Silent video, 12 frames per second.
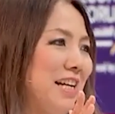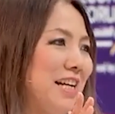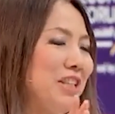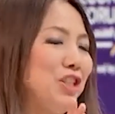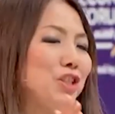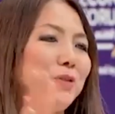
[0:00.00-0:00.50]

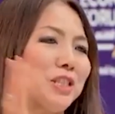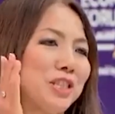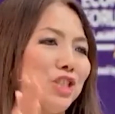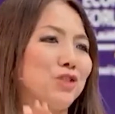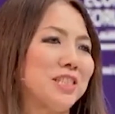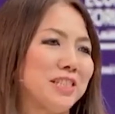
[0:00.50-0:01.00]
And you know, it's
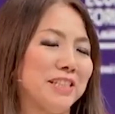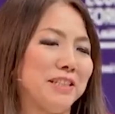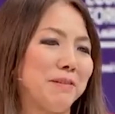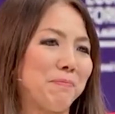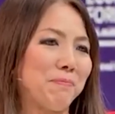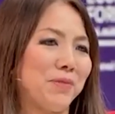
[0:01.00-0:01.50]

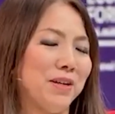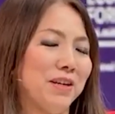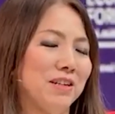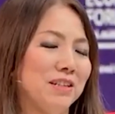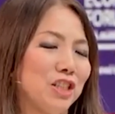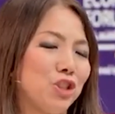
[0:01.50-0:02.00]
interesting.
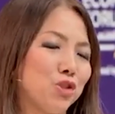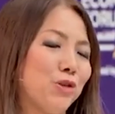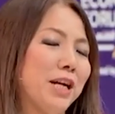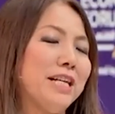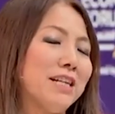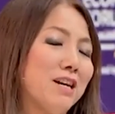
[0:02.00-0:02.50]
The
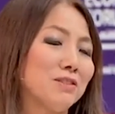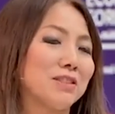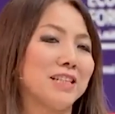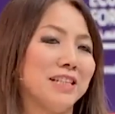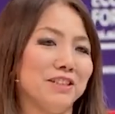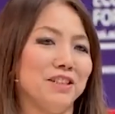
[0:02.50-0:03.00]
trade
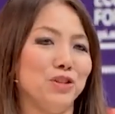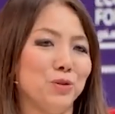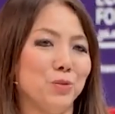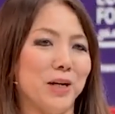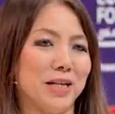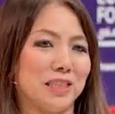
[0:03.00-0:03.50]
outside the
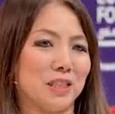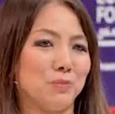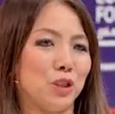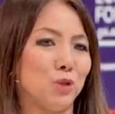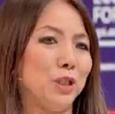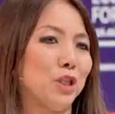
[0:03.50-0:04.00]
US,
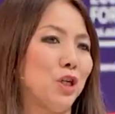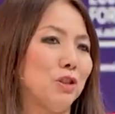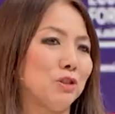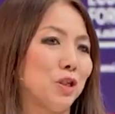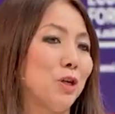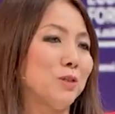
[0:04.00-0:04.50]
which we call
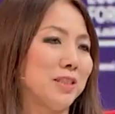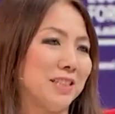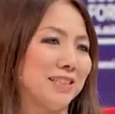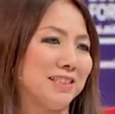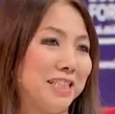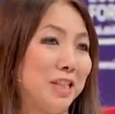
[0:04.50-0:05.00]

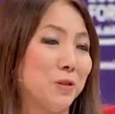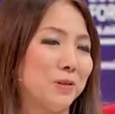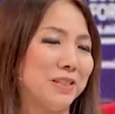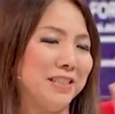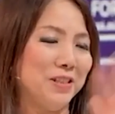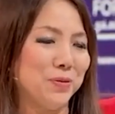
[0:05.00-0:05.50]
TOTUS,
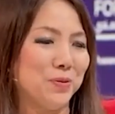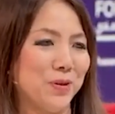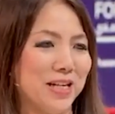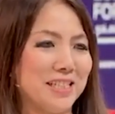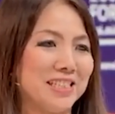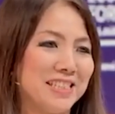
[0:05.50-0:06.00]

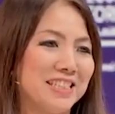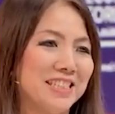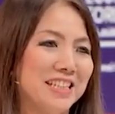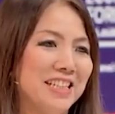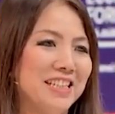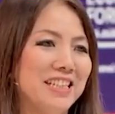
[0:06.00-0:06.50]
T-O-T-U-S,
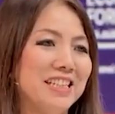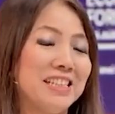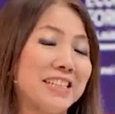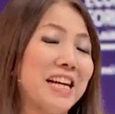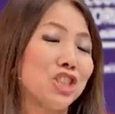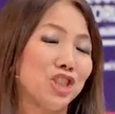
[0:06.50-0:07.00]

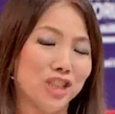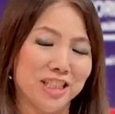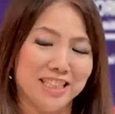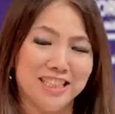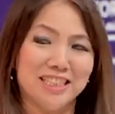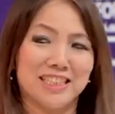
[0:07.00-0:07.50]
it's
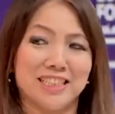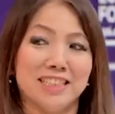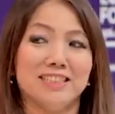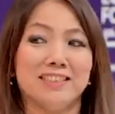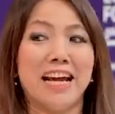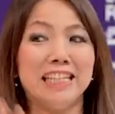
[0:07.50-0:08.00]
actually
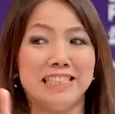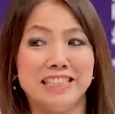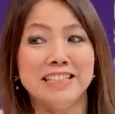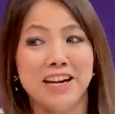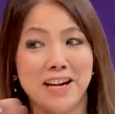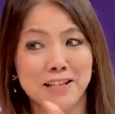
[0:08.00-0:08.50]
still
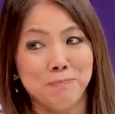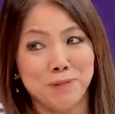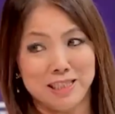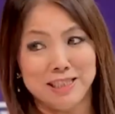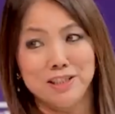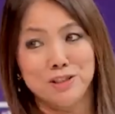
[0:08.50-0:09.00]

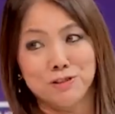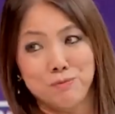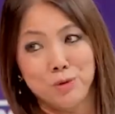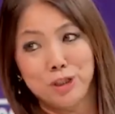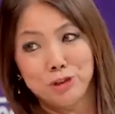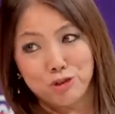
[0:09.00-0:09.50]
89% of
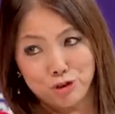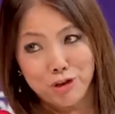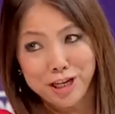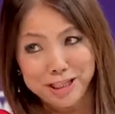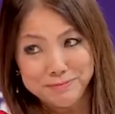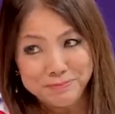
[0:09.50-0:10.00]
world
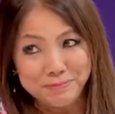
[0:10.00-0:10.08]
trade.